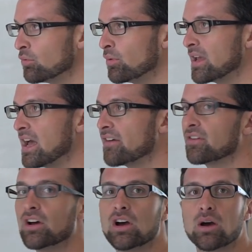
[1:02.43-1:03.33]
we have
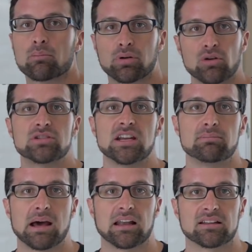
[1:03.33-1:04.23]
protein
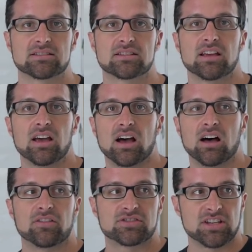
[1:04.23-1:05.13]
balance
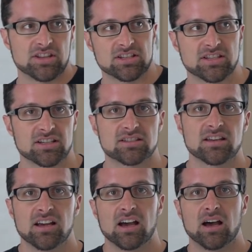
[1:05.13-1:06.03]
of synthesis
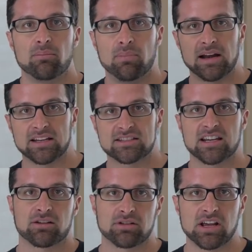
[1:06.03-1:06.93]
minus
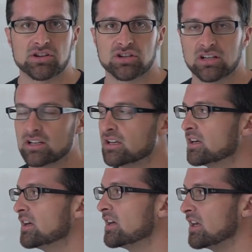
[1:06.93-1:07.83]
degradation.
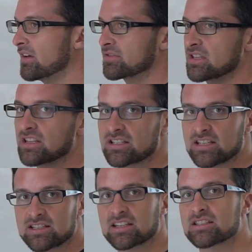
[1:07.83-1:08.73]
If
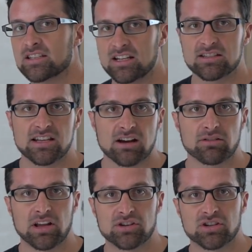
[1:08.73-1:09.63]
synthesis exceeds
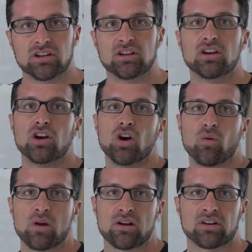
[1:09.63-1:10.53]
degradation,
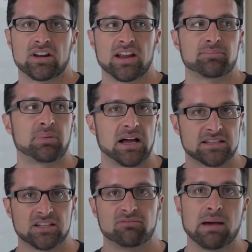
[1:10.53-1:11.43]
we are in a net
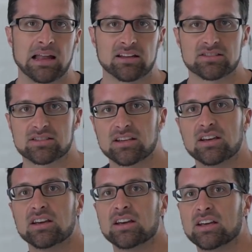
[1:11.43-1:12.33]
positive balance.
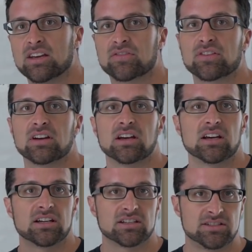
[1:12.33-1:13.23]
If
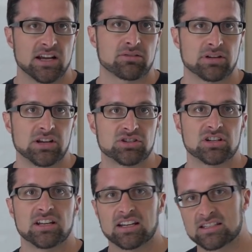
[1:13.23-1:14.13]

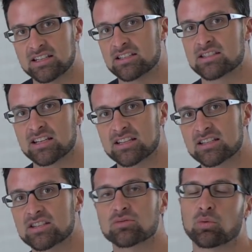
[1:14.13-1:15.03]
degradation exceeds
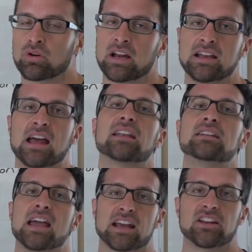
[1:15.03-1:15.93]
synthesis, we're in a net
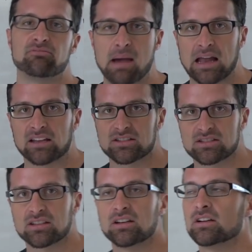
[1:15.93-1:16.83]
negative balance.